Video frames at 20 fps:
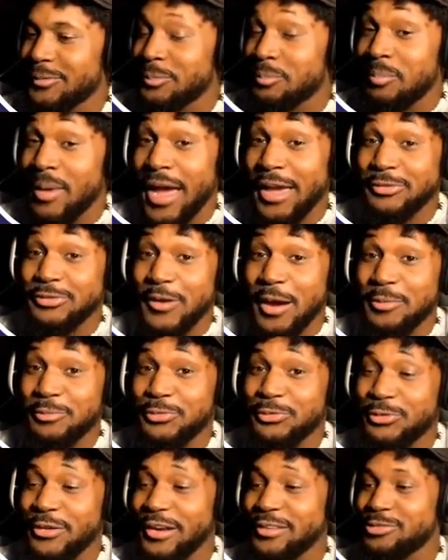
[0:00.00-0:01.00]
My,
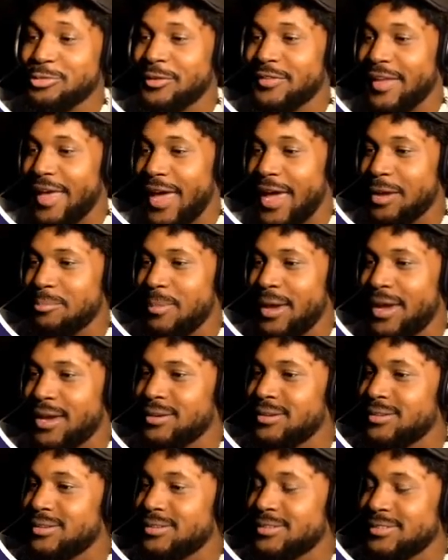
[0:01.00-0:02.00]
I'm friends with
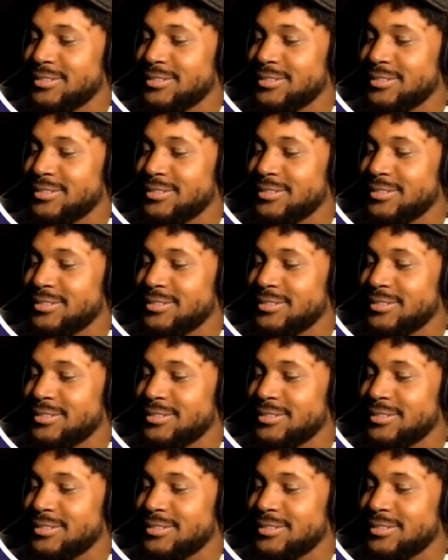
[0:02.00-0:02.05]
Eggman?